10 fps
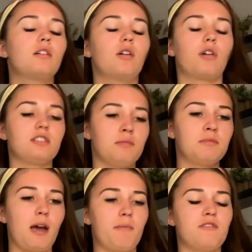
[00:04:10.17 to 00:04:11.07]
Or some
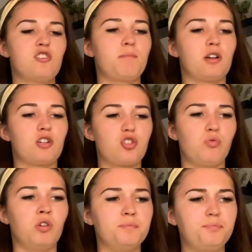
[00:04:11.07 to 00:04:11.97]
type of
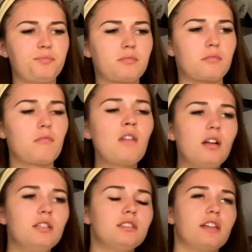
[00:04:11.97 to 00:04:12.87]
spiritual
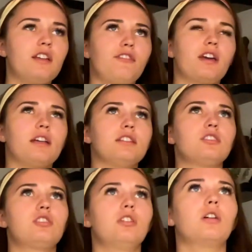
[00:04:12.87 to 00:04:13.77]
significance.
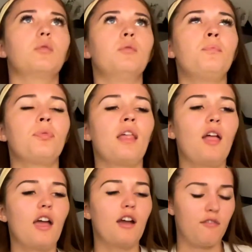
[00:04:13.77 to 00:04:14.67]
So
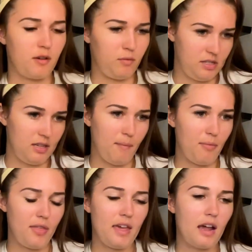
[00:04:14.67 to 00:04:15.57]
if it was
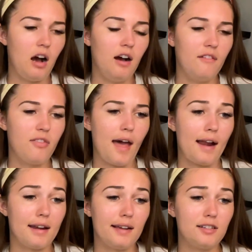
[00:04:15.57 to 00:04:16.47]
something of
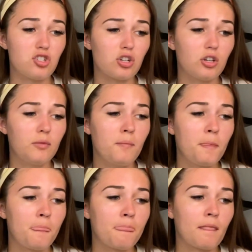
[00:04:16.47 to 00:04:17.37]
that nature,
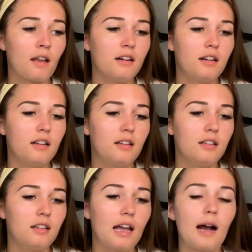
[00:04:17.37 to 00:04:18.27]

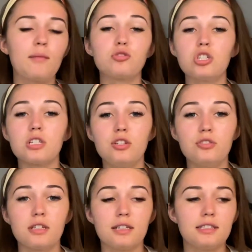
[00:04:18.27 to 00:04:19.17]
like I'm just gonna
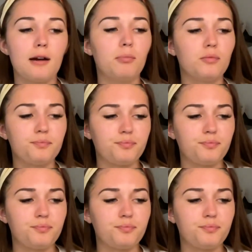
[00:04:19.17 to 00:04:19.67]
use an example.